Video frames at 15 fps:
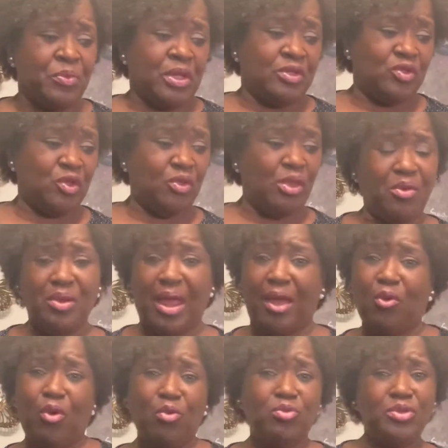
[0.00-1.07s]
So like,
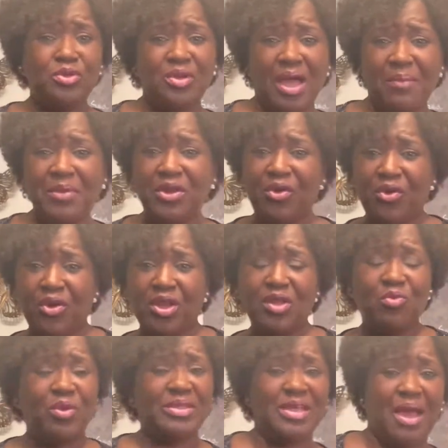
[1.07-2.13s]
well, you coming early?
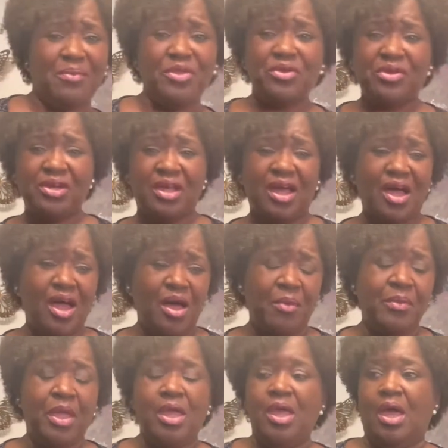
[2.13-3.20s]
What time are you going to come?